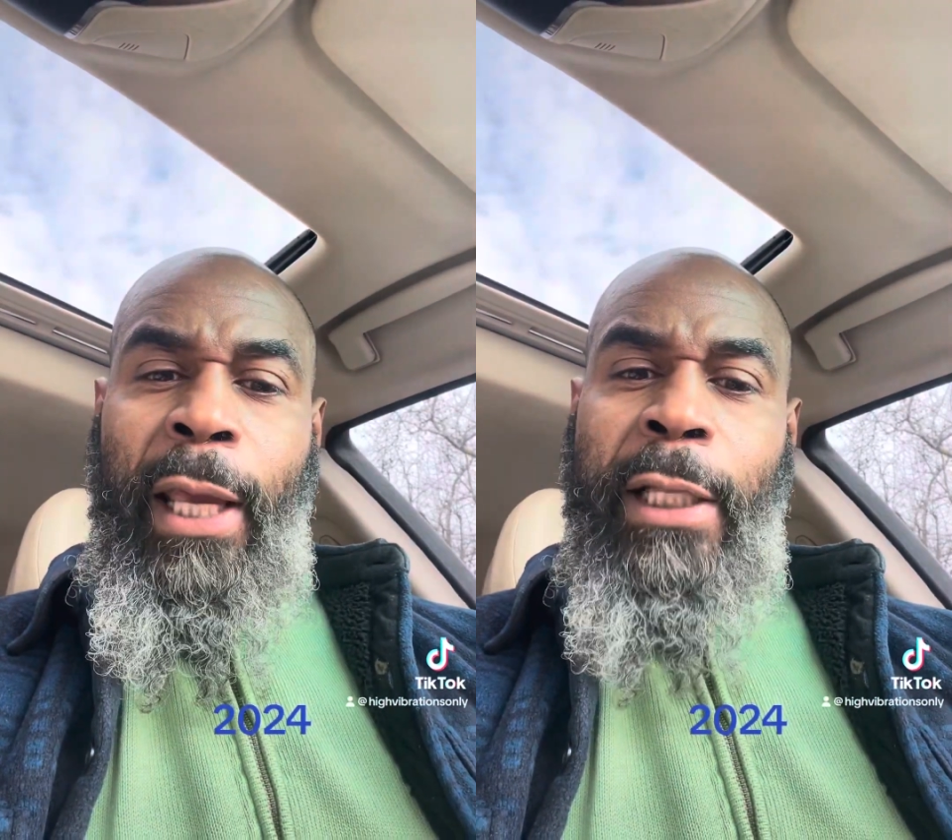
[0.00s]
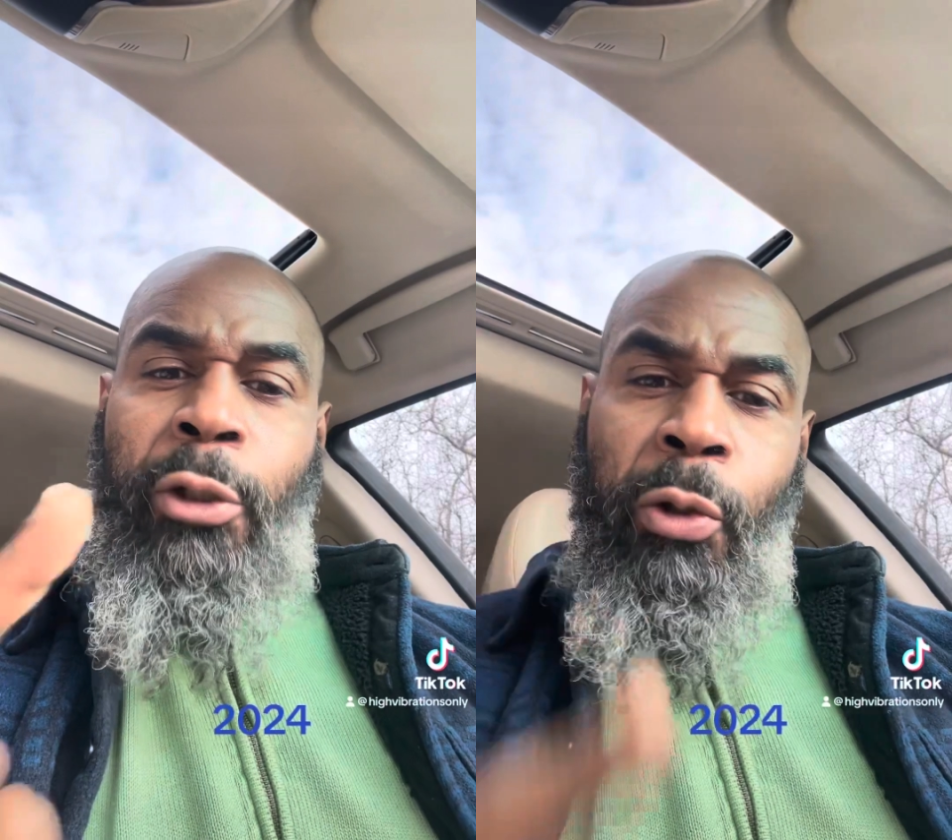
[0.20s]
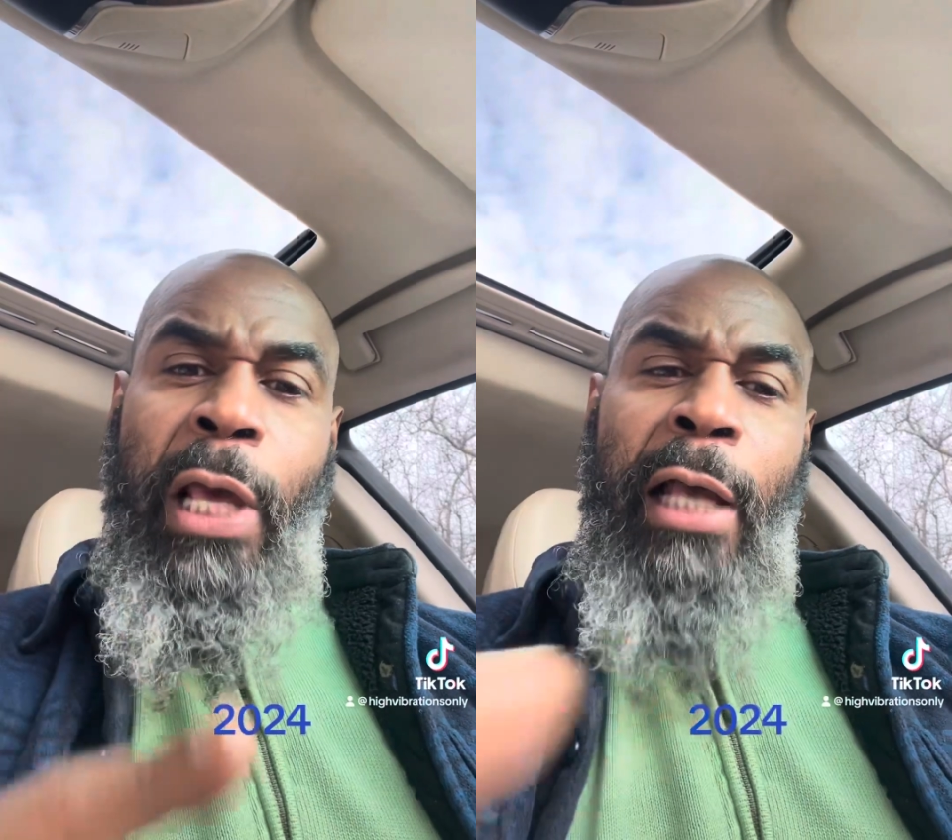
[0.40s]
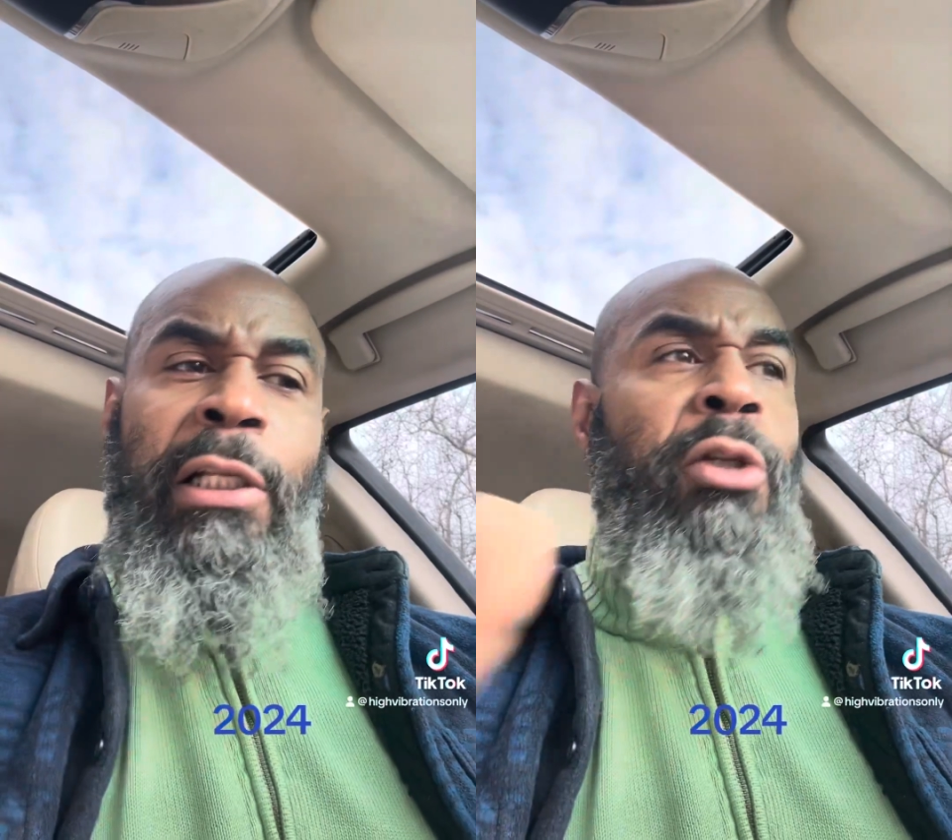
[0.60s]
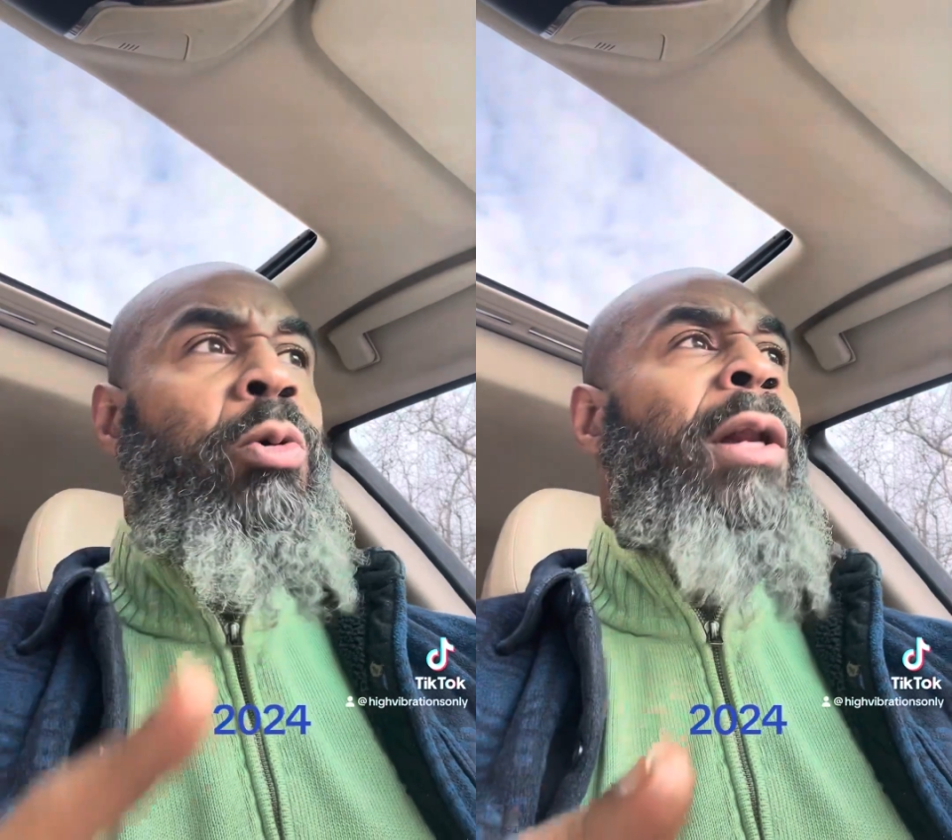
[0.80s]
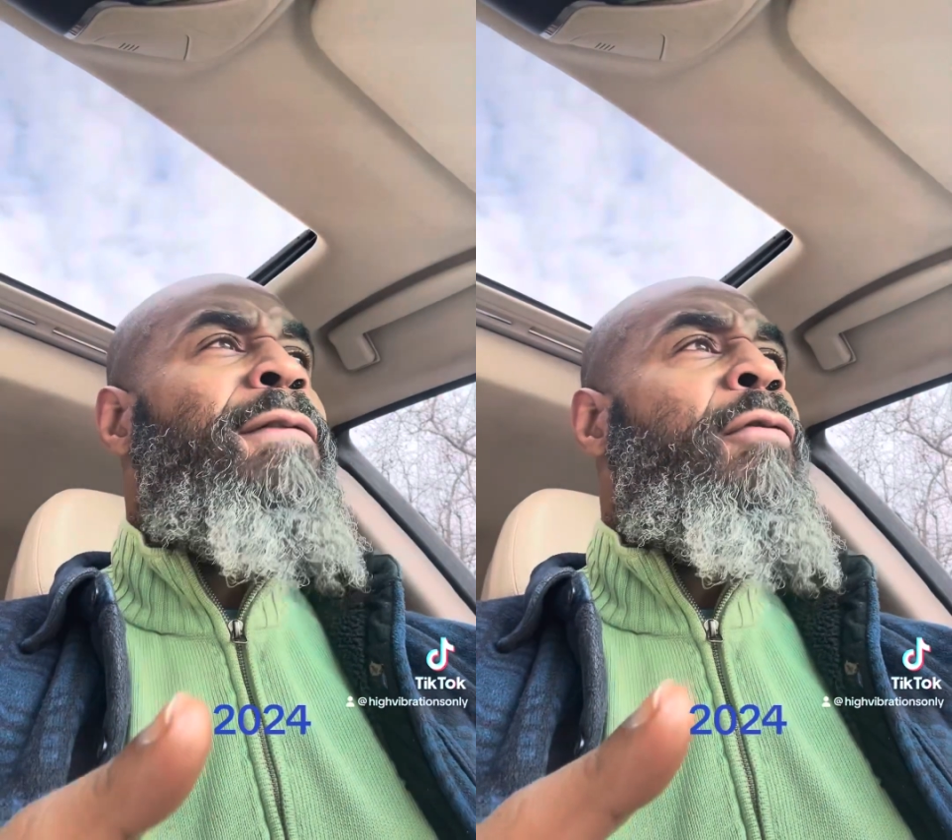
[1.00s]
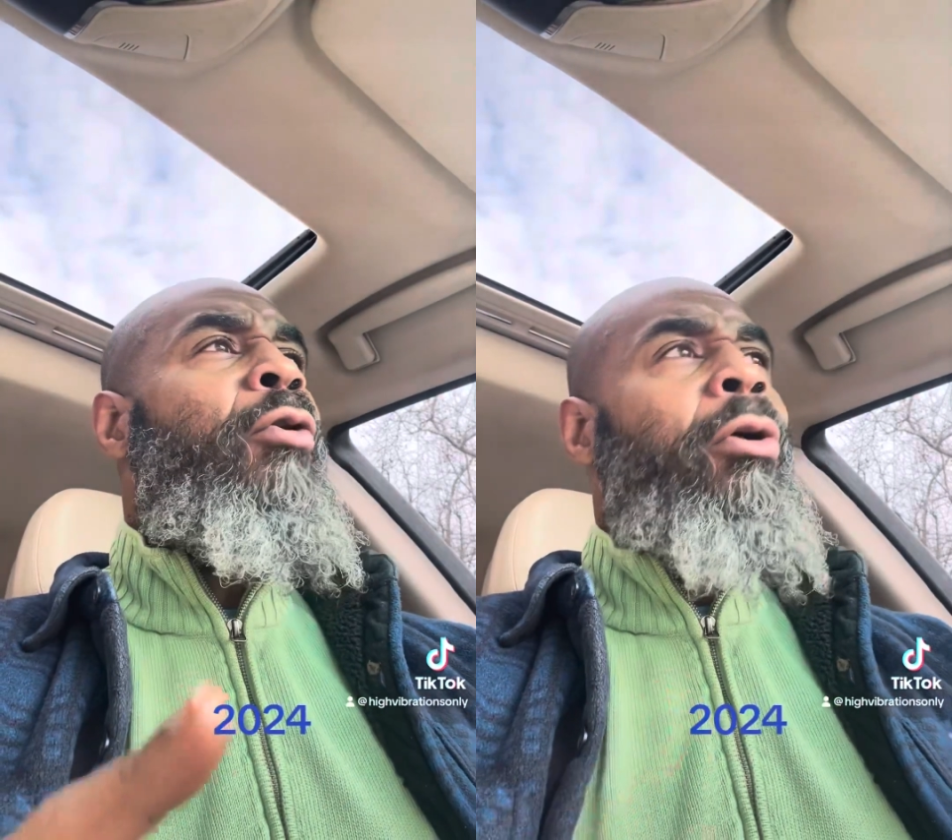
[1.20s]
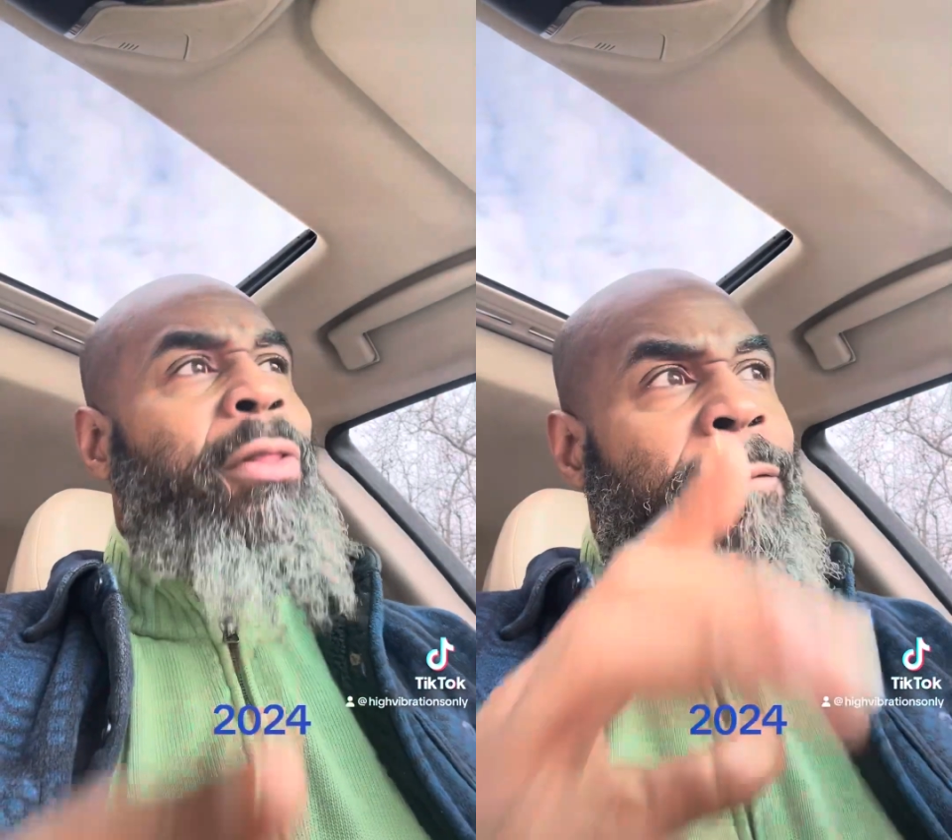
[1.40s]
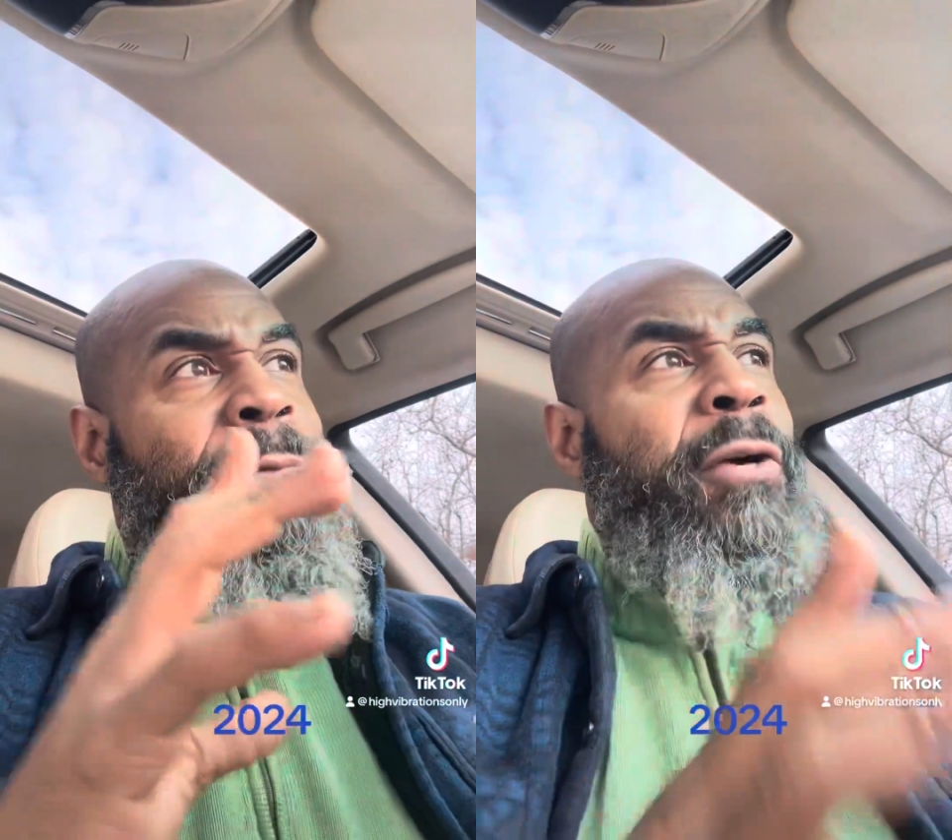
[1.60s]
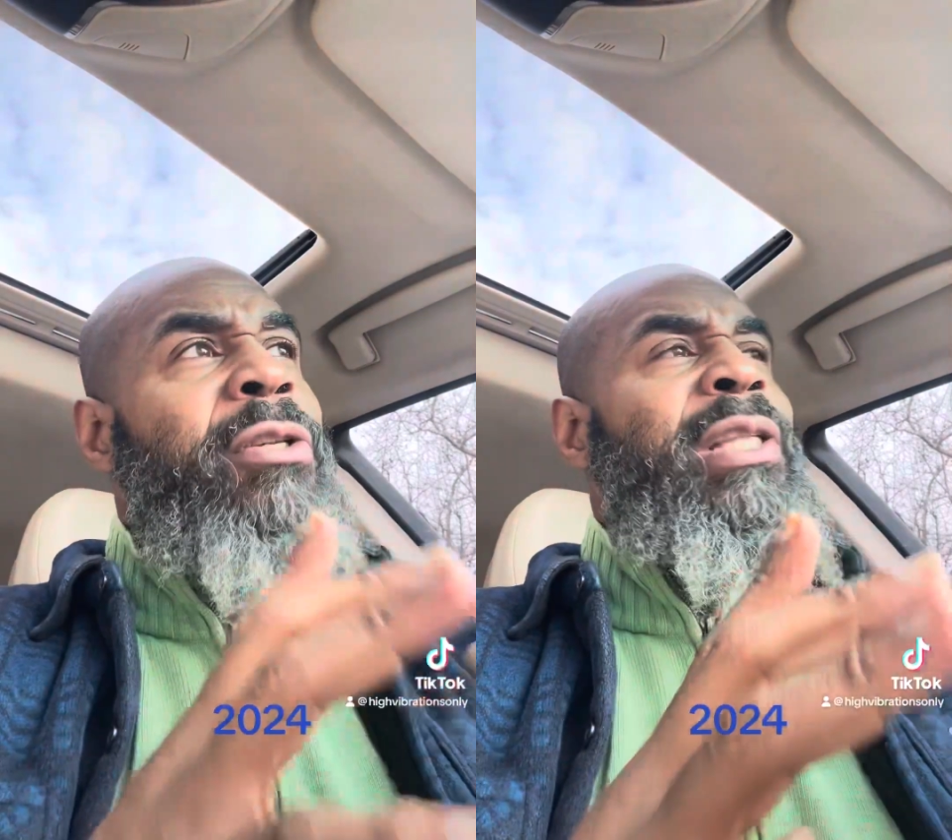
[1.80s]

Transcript: in 2024, on the first